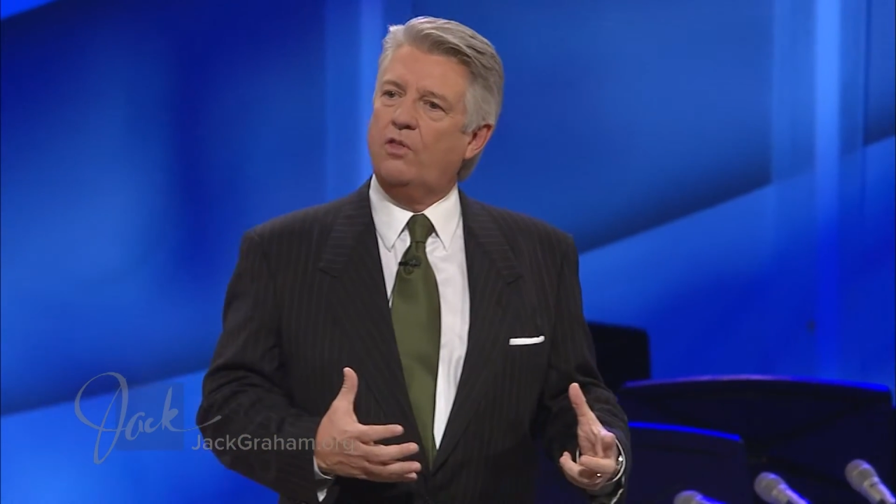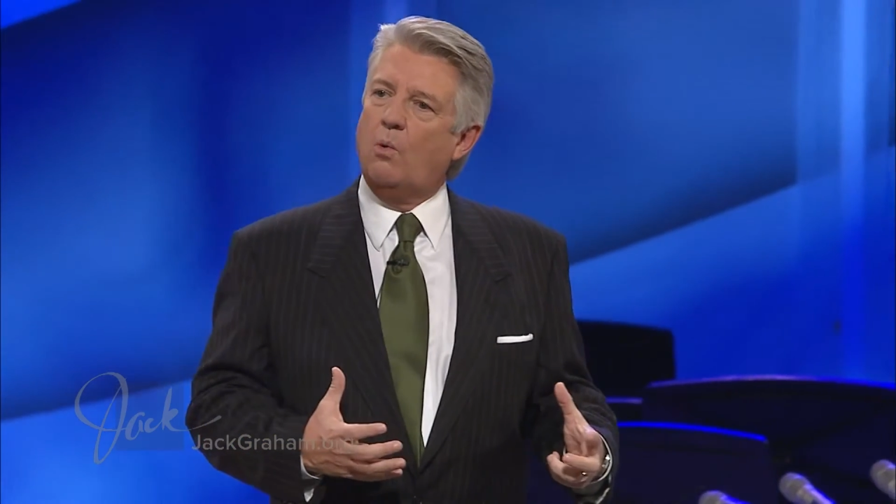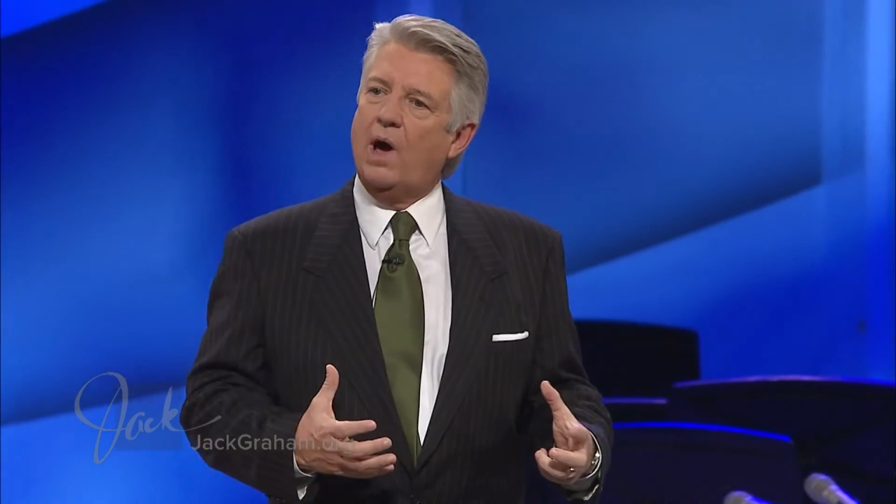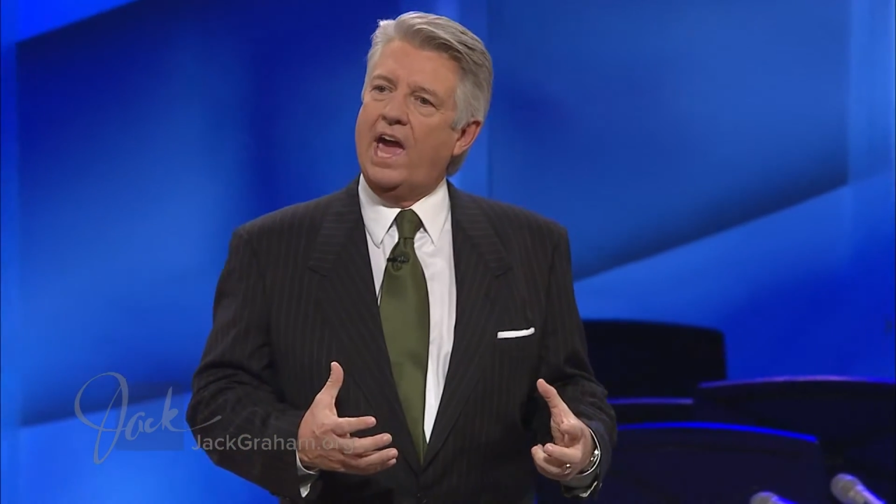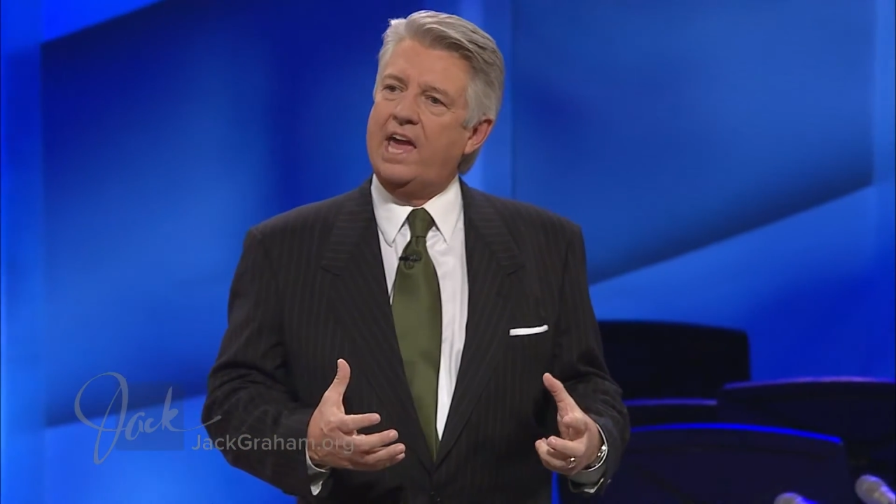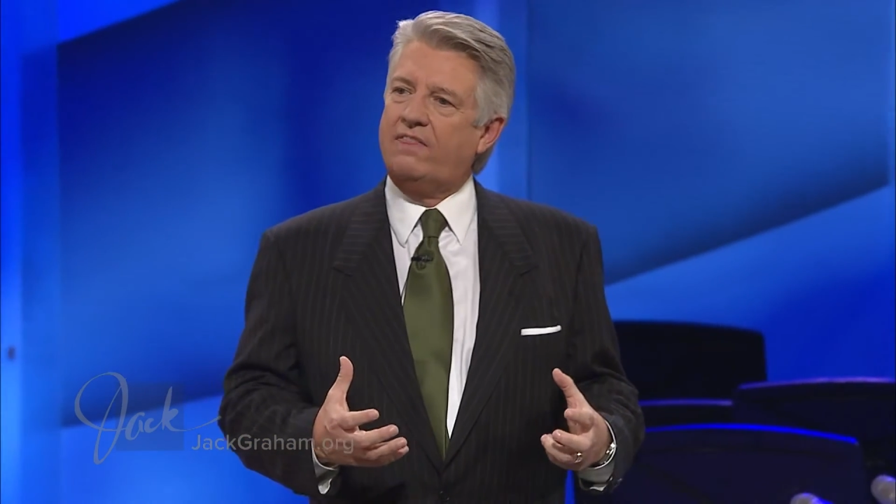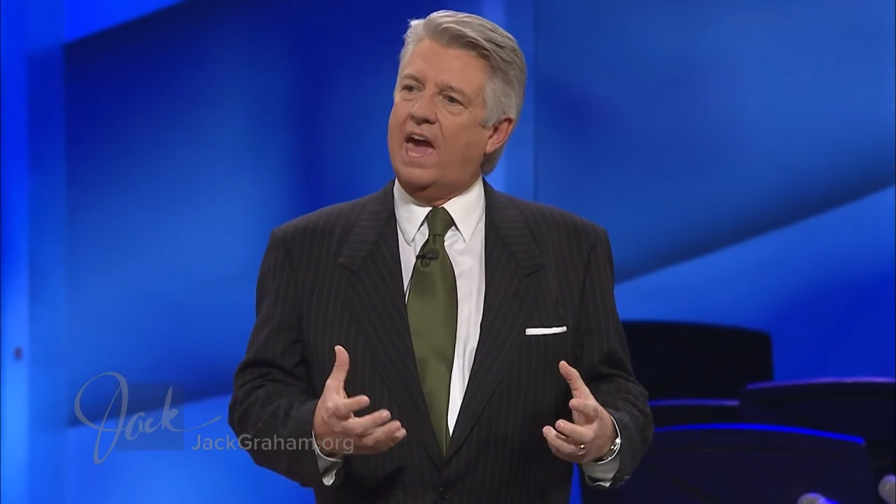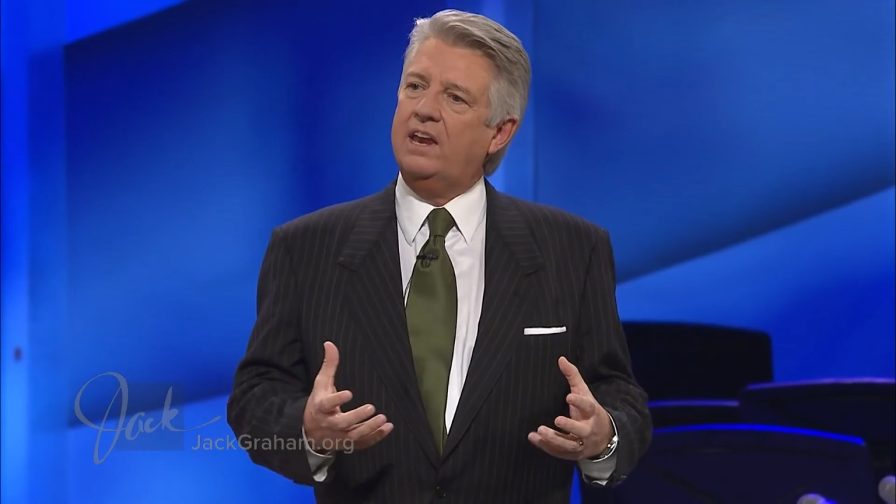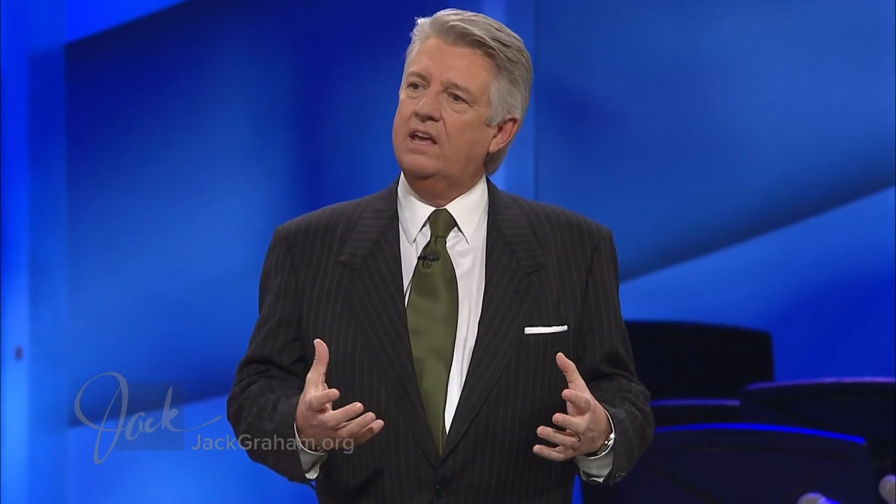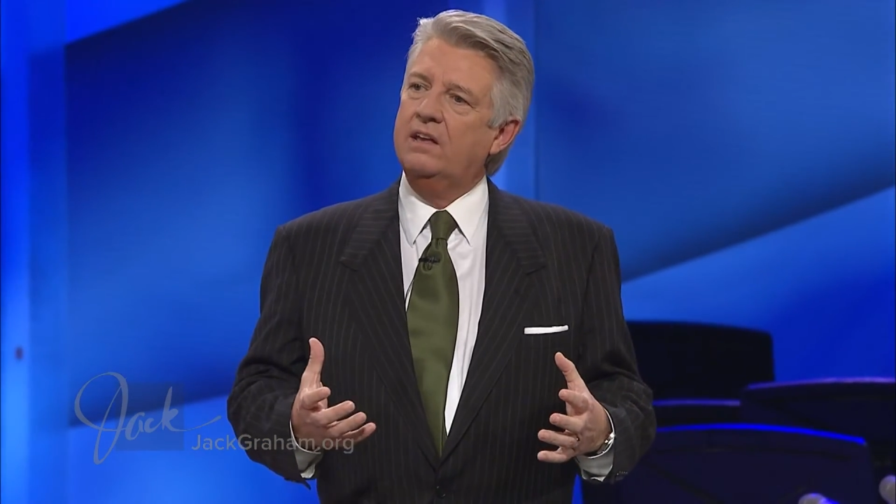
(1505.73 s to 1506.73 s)
the way
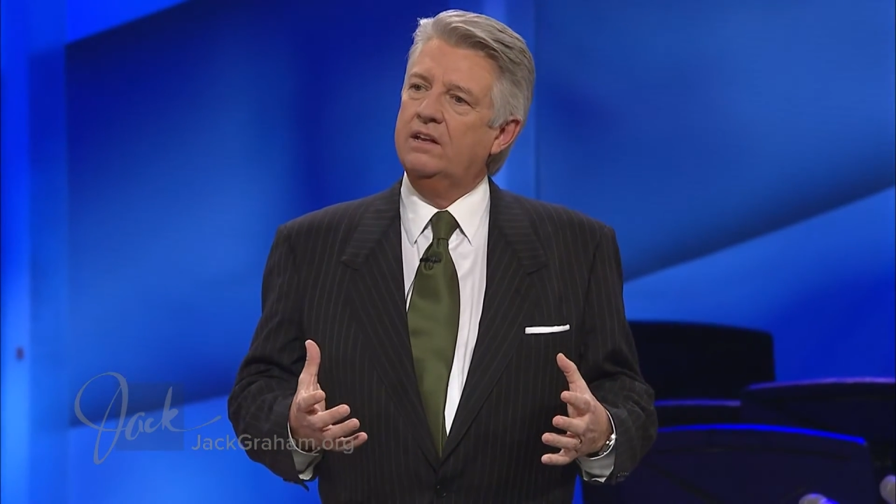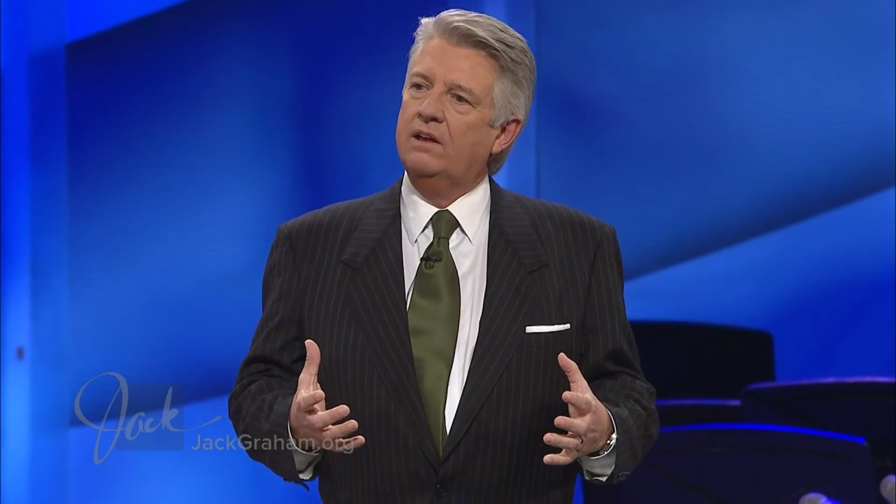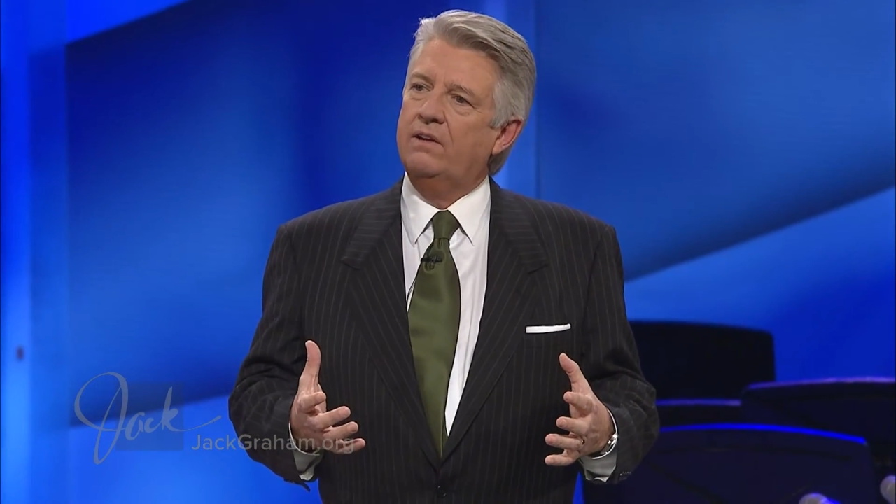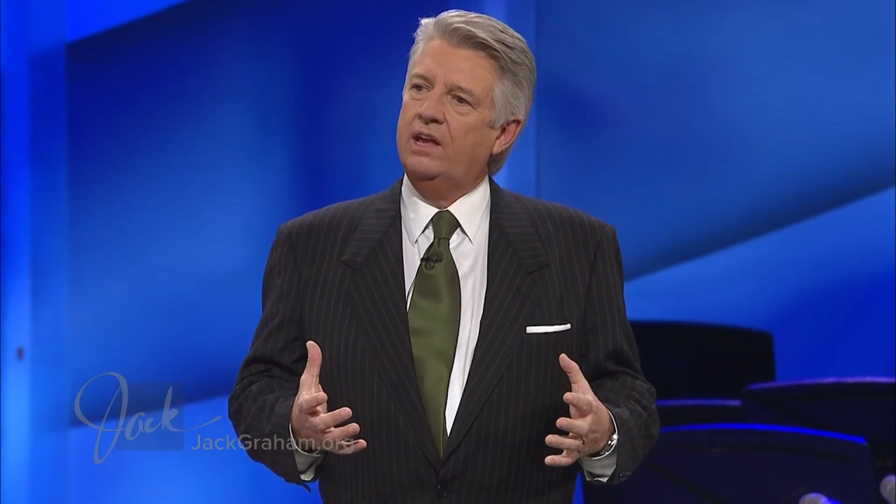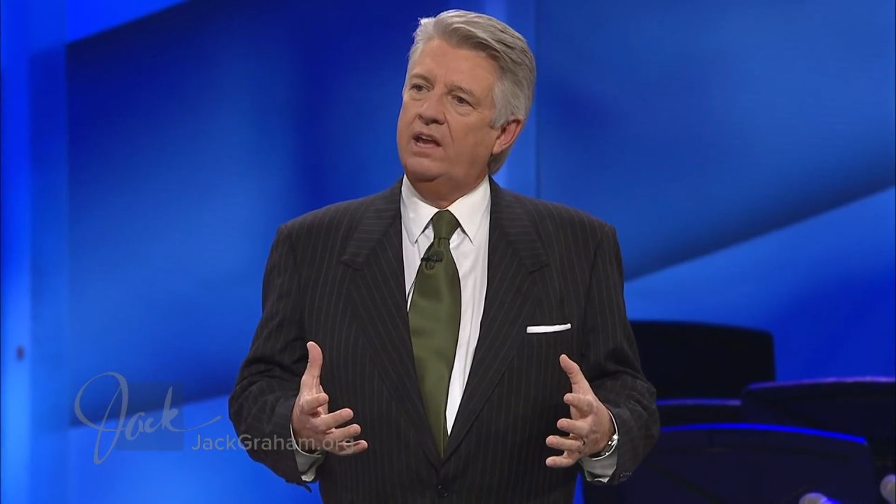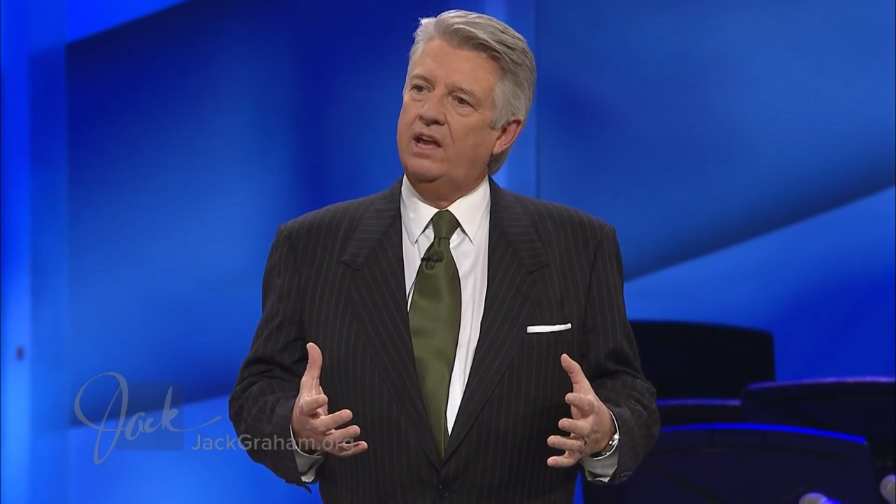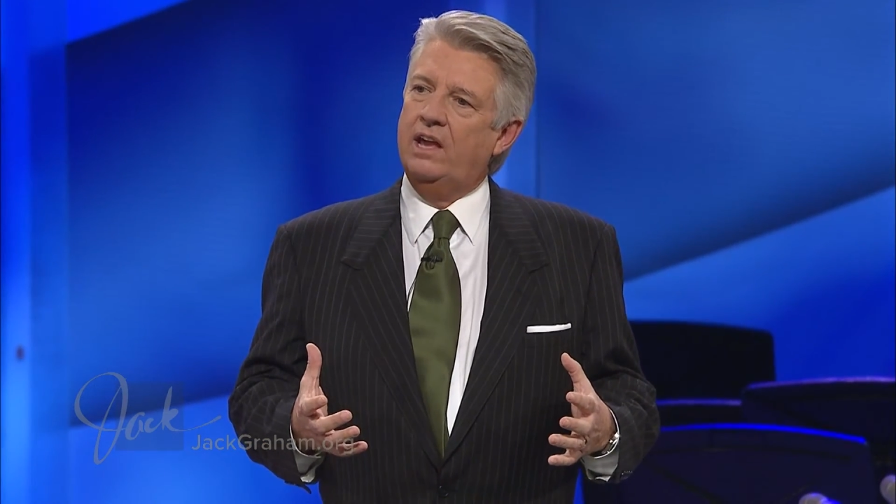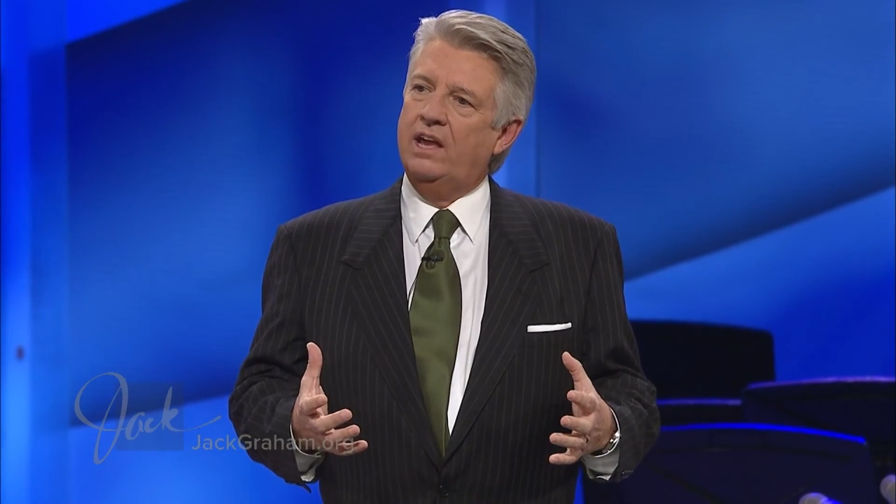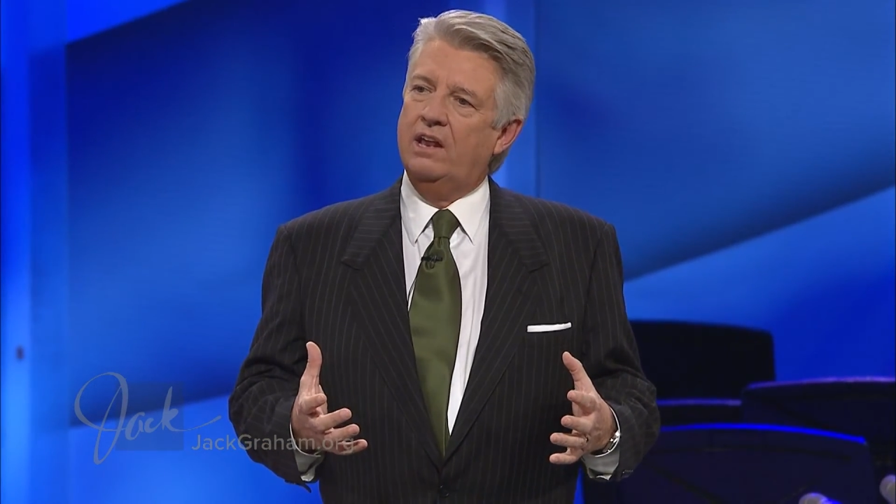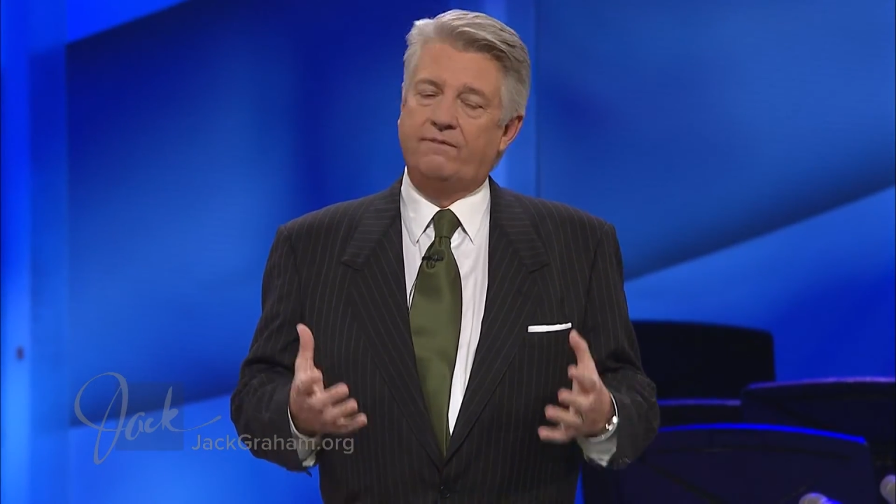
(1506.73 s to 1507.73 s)
that
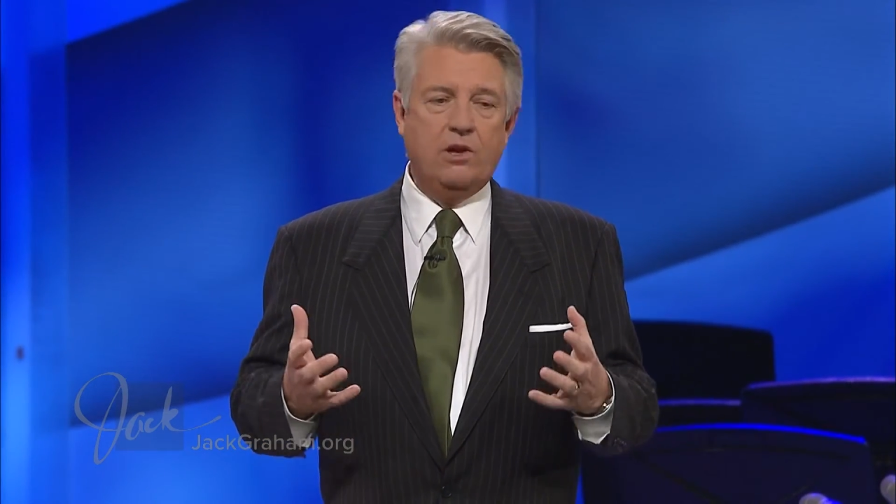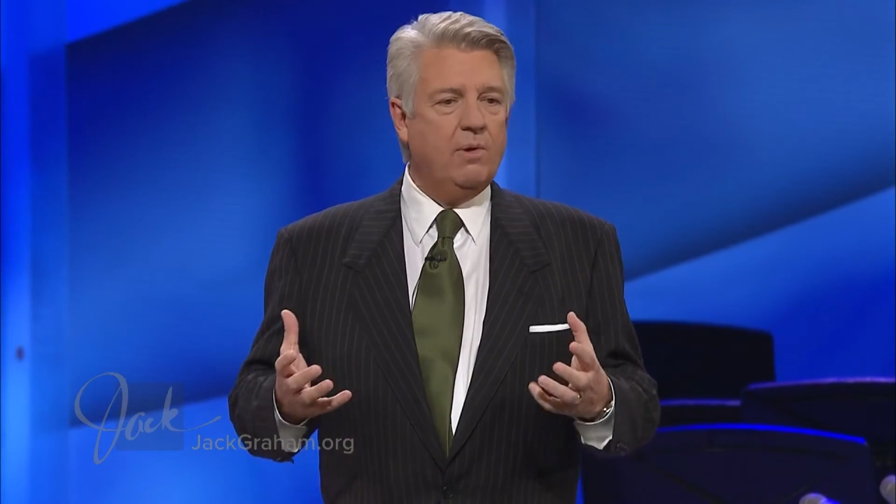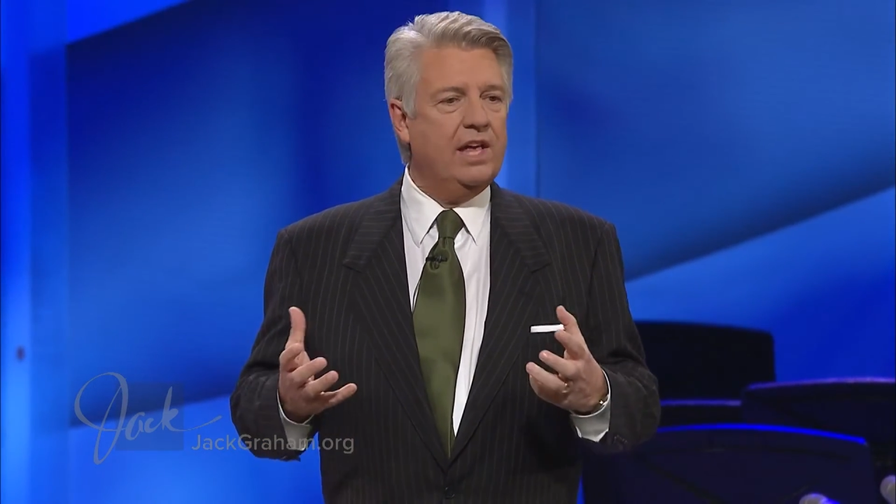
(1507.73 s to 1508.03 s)
in a few